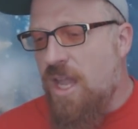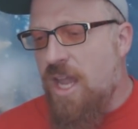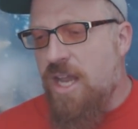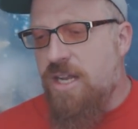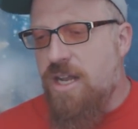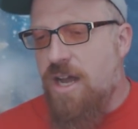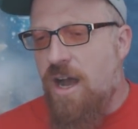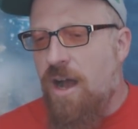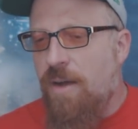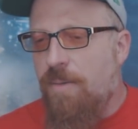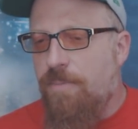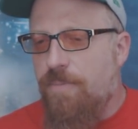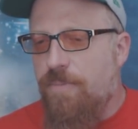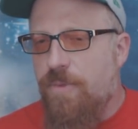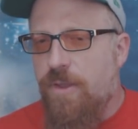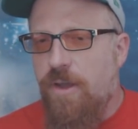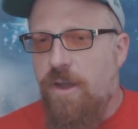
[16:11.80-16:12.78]
And
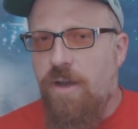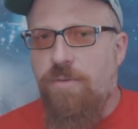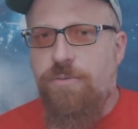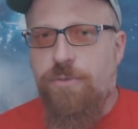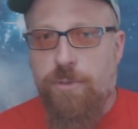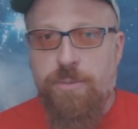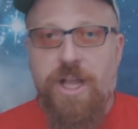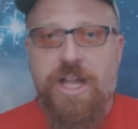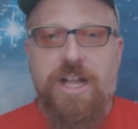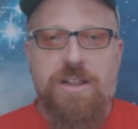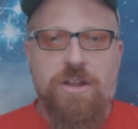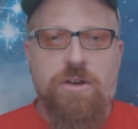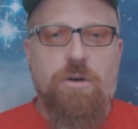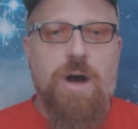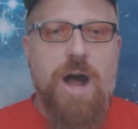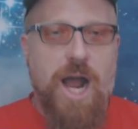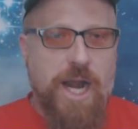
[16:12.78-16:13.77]
from like a
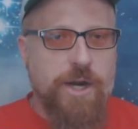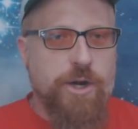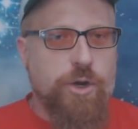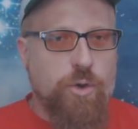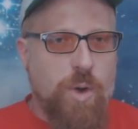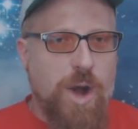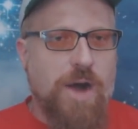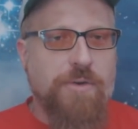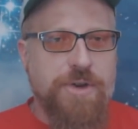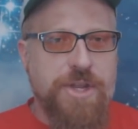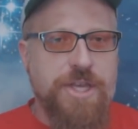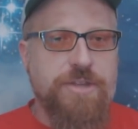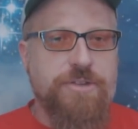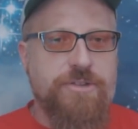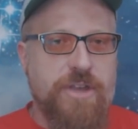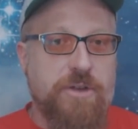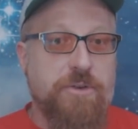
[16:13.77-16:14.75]
little higher
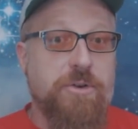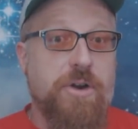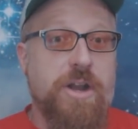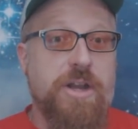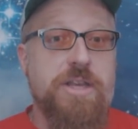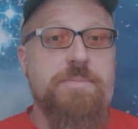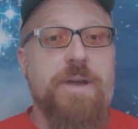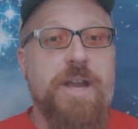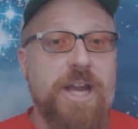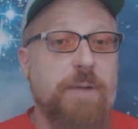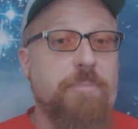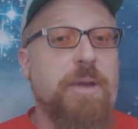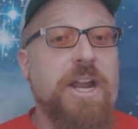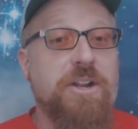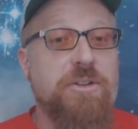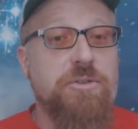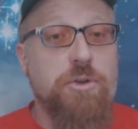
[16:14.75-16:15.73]
quality seller on eBay, I
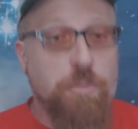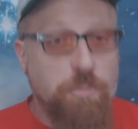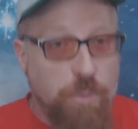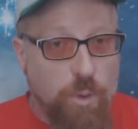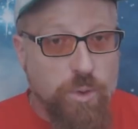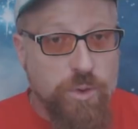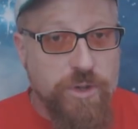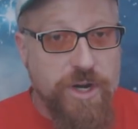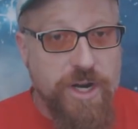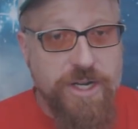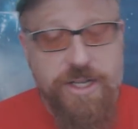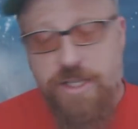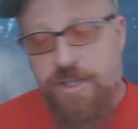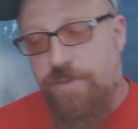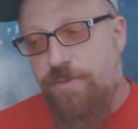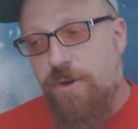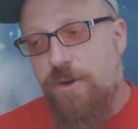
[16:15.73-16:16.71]
paid a little more than I
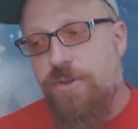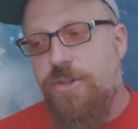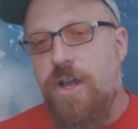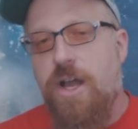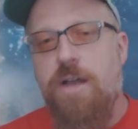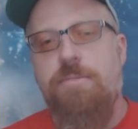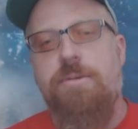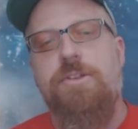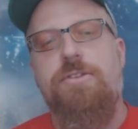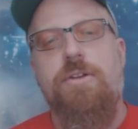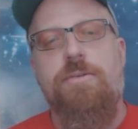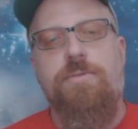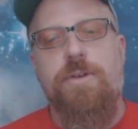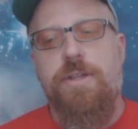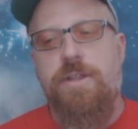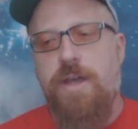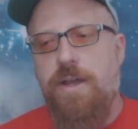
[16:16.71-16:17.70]
did the first time and
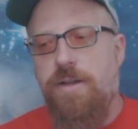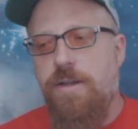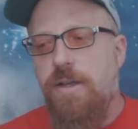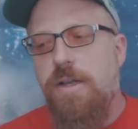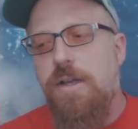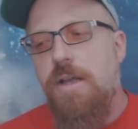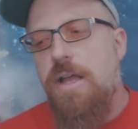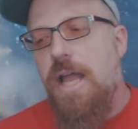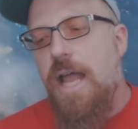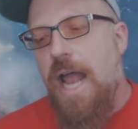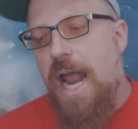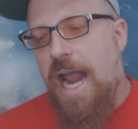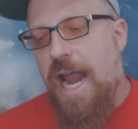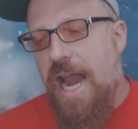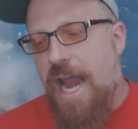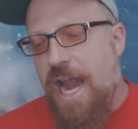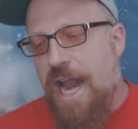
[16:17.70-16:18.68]
stuff like that.
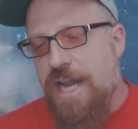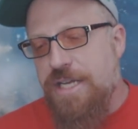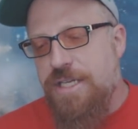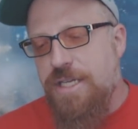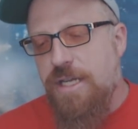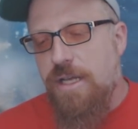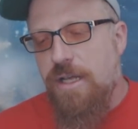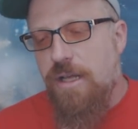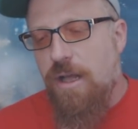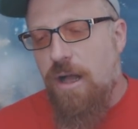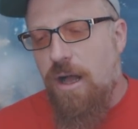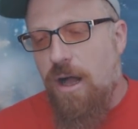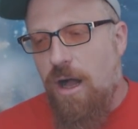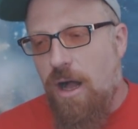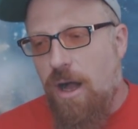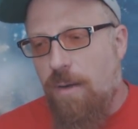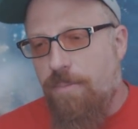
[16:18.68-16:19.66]
And
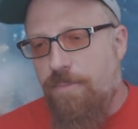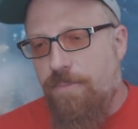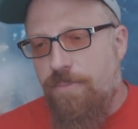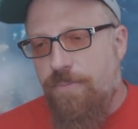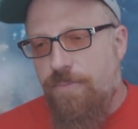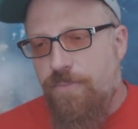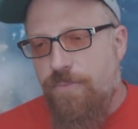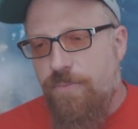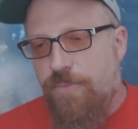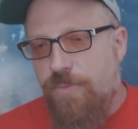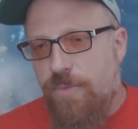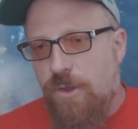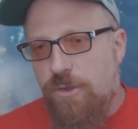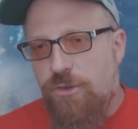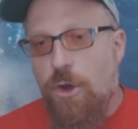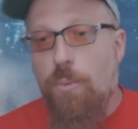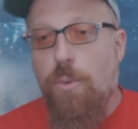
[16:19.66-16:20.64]

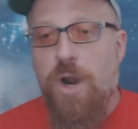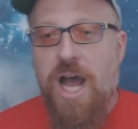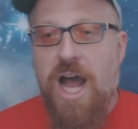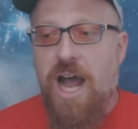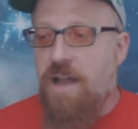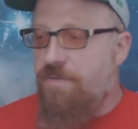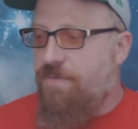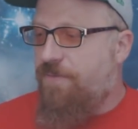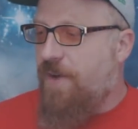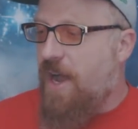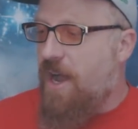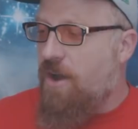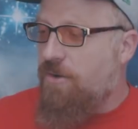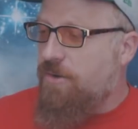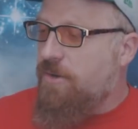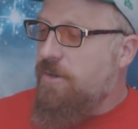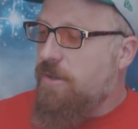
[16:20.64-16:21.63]
so what I've
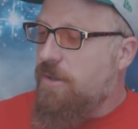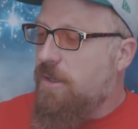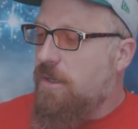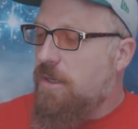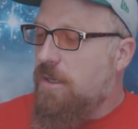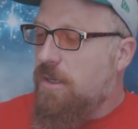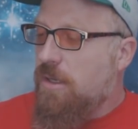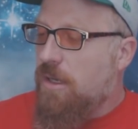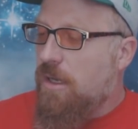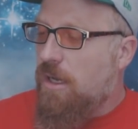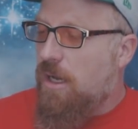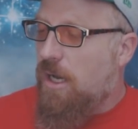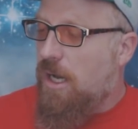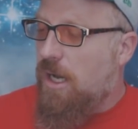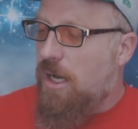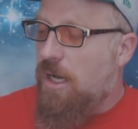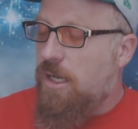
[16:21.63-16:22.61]
found
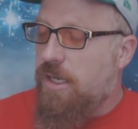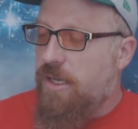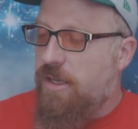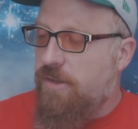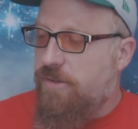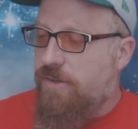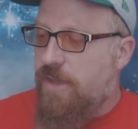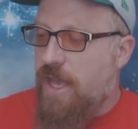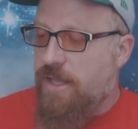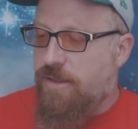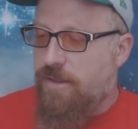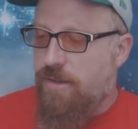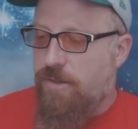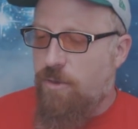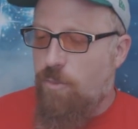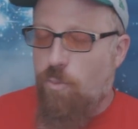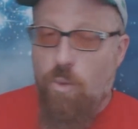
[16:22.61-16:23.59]
is
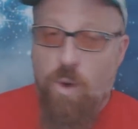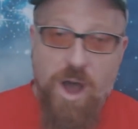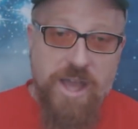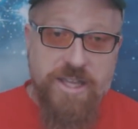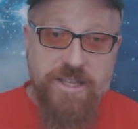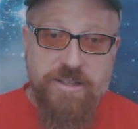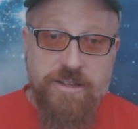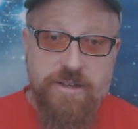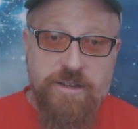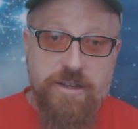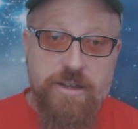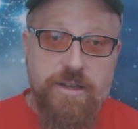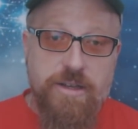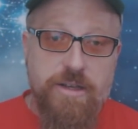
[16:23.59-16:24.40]
that the white,